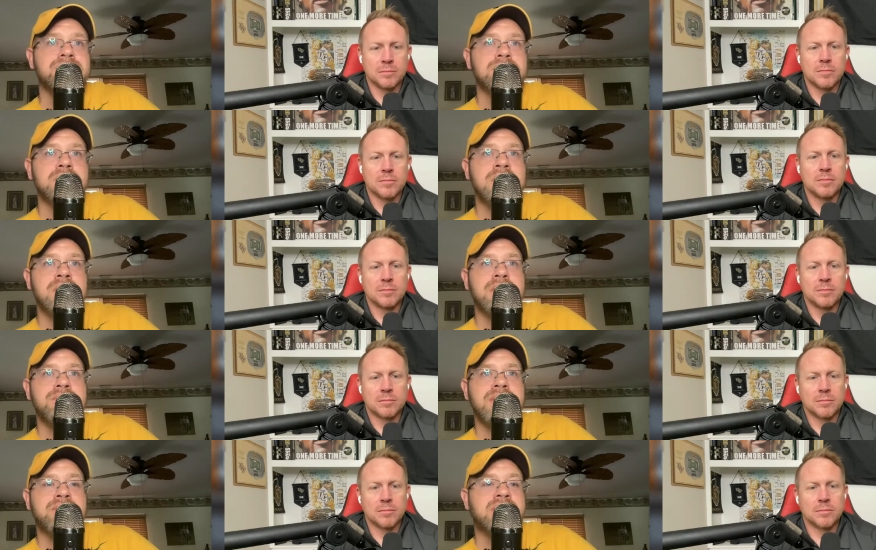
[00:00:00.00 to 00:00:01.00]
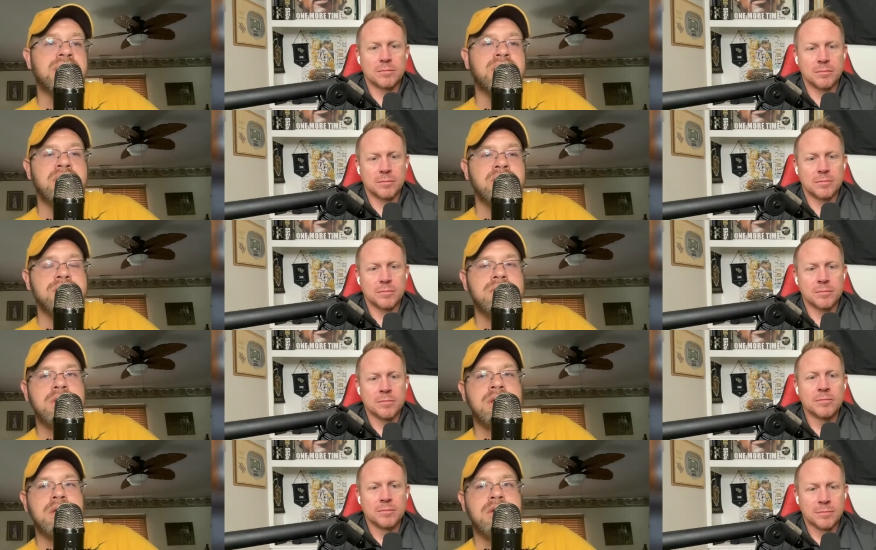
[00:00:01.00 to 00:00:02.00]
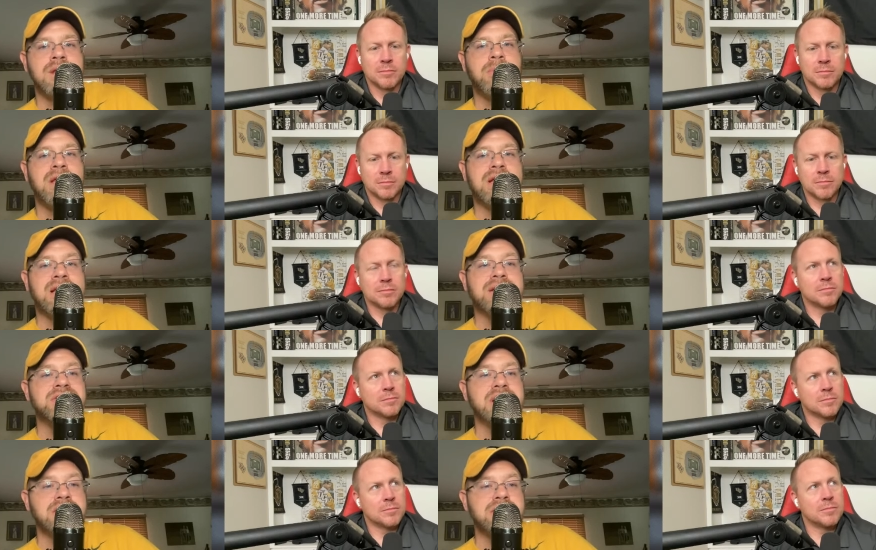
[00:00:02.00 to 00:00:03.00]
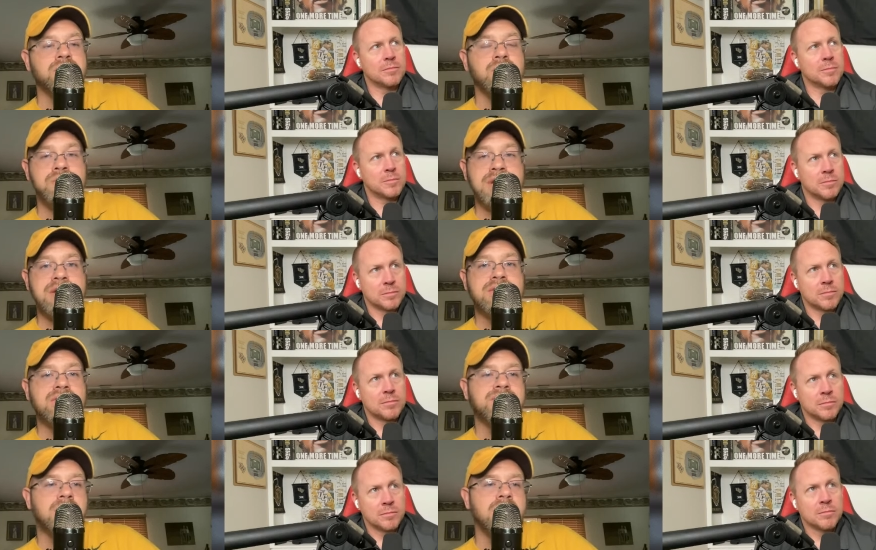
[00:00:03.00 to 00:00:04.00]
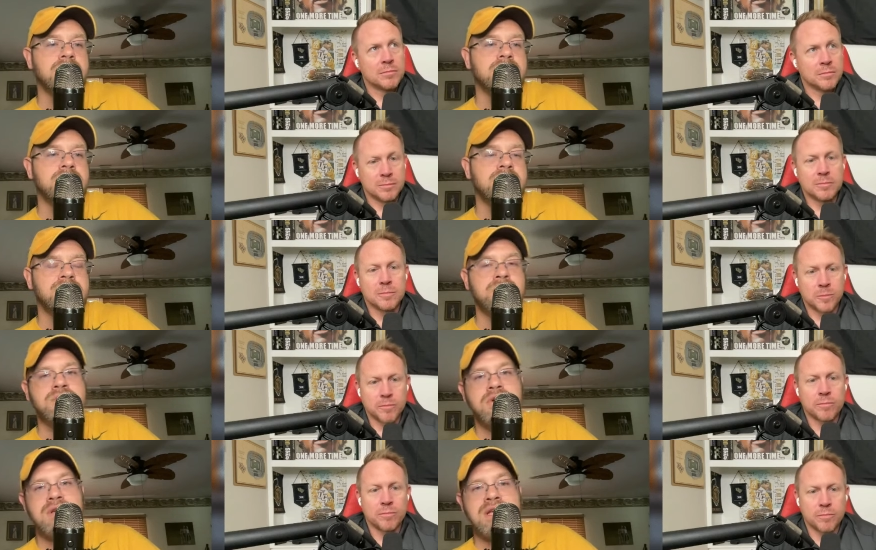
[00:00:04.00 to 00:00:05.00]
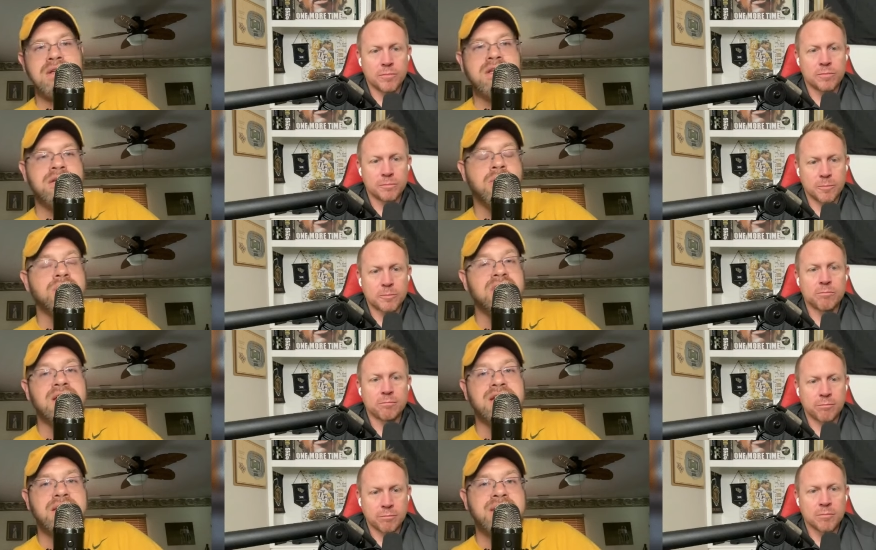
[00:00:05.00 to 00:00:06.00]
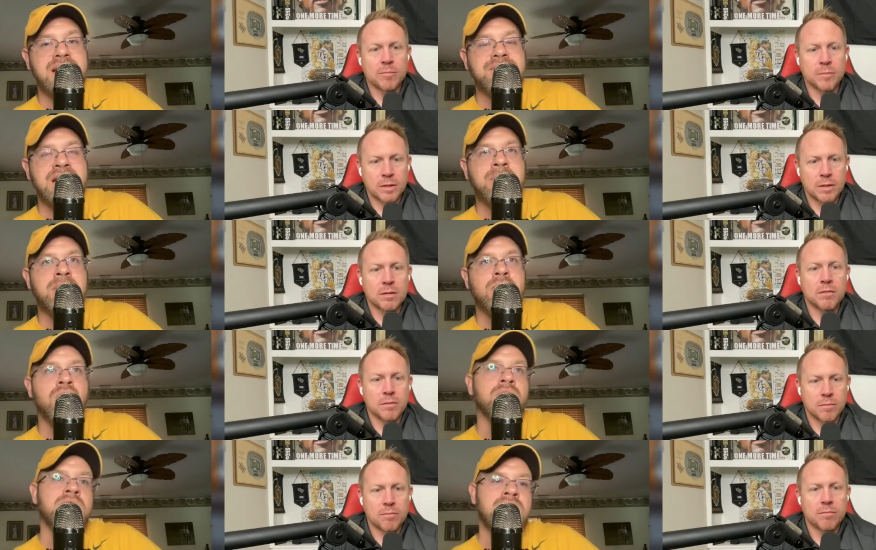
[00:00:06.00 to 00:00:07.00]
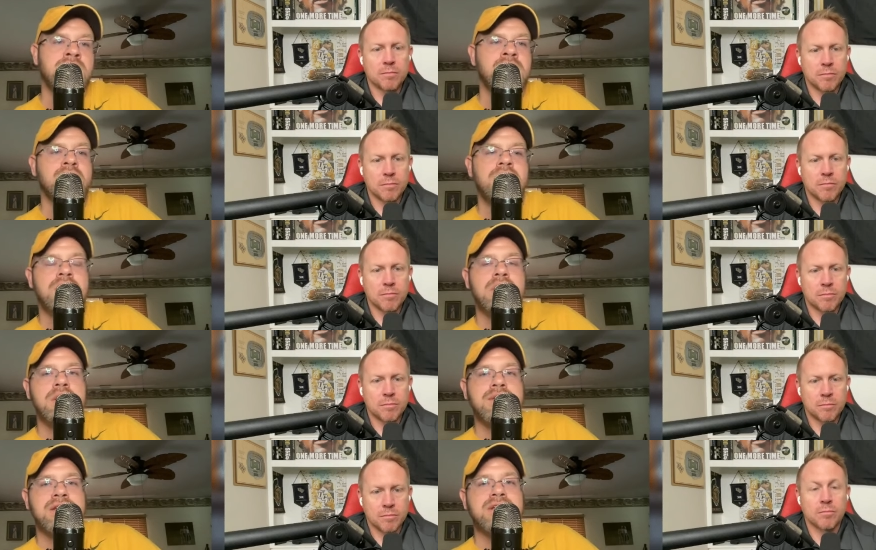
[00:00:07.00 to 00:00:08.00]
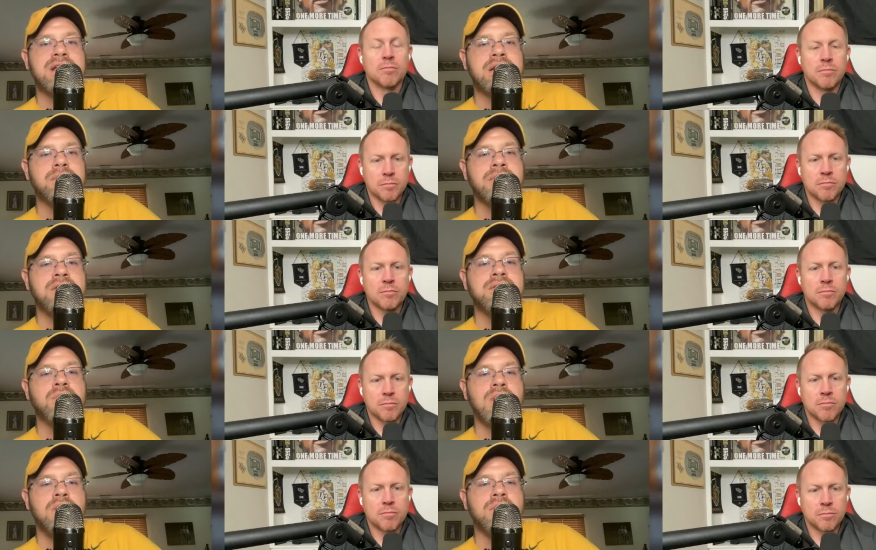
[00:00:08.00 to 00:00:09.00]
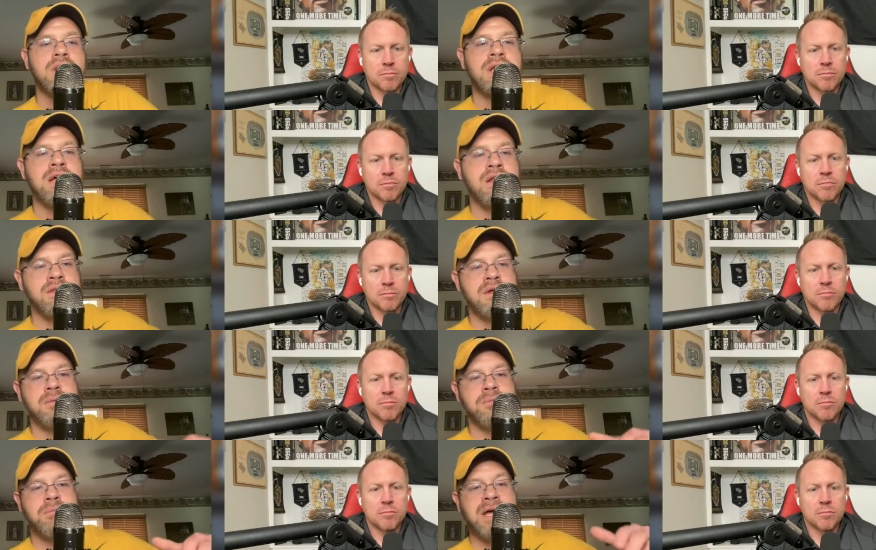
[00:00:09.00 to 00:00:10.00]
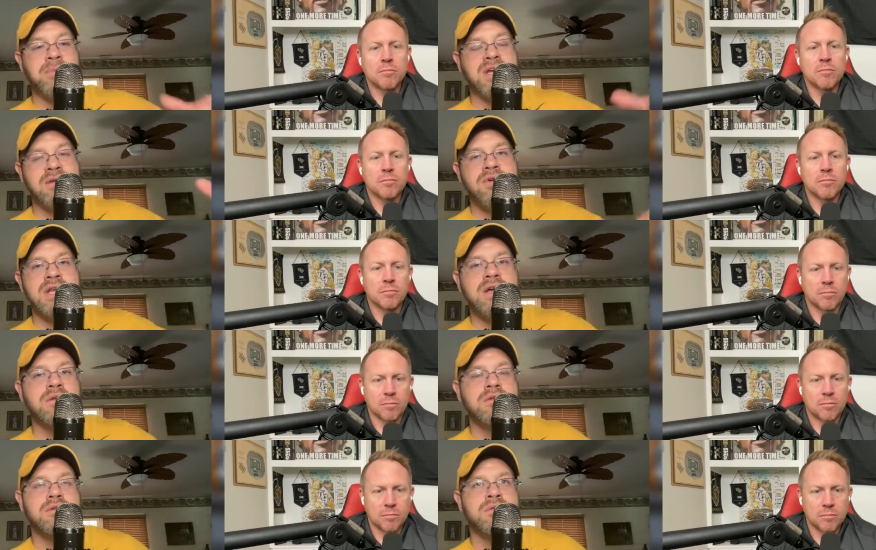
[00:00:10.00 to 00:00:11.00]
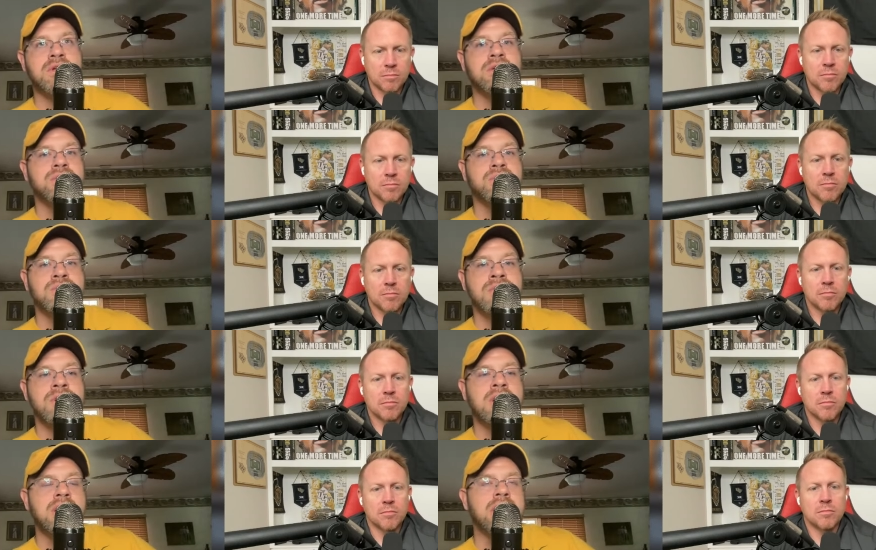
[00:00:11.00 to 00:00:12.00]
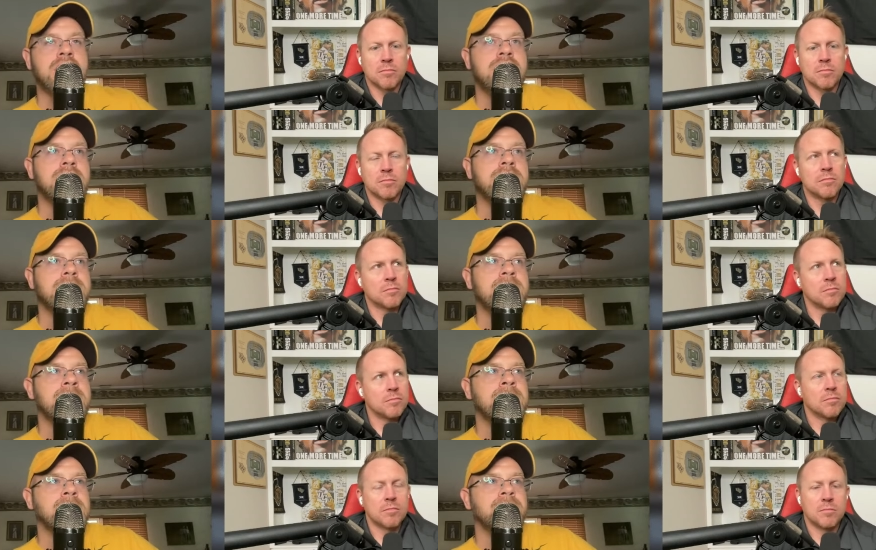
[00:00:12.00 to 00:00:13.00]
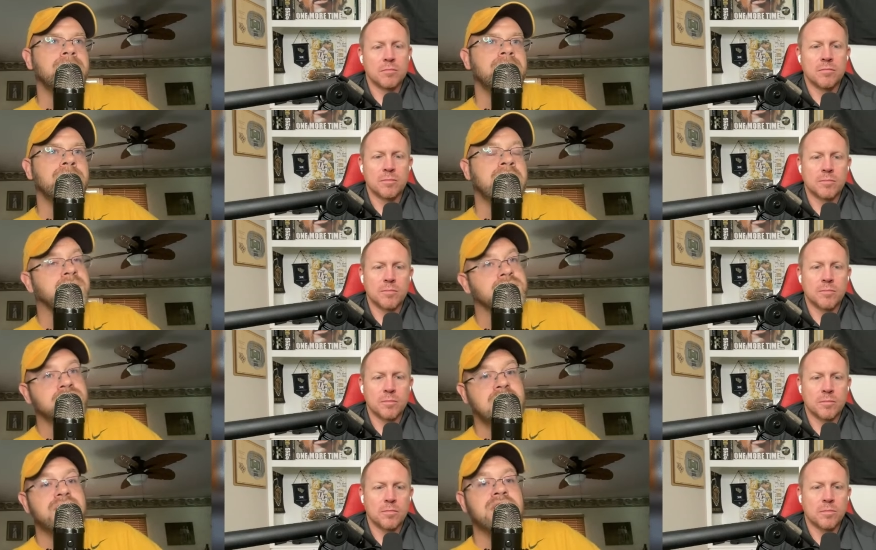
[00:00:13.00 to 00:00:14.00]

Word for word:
Speaker 1: uh, five to ten years. They've made a lot of changes, rule changes as far as uh, students aren't allowed to leave. No one's allowed to leave at halftime anymore and re-enter. Hmm. That's kind of that's quelled a lot of the bad behavior down to an, to a degree. Um, they've strengthened